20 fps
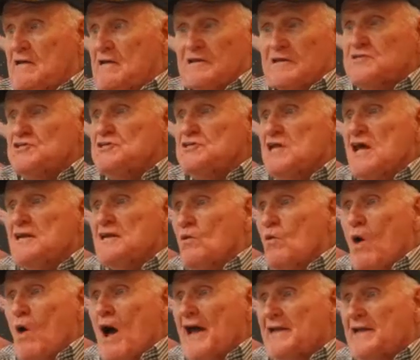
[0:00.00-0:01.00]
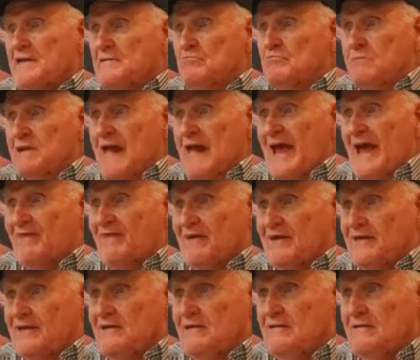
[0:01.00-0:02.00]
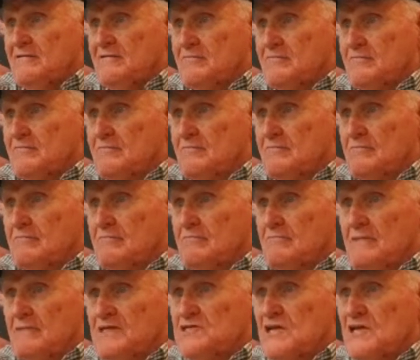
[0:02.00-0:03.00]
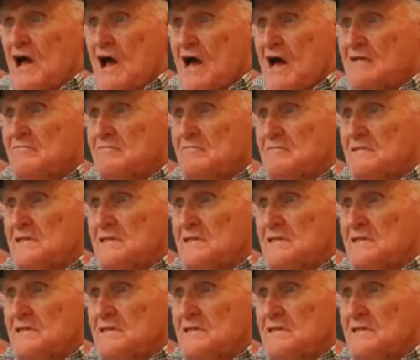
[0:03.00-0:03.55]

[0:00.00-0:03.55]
this is not a white and black thing. It's not.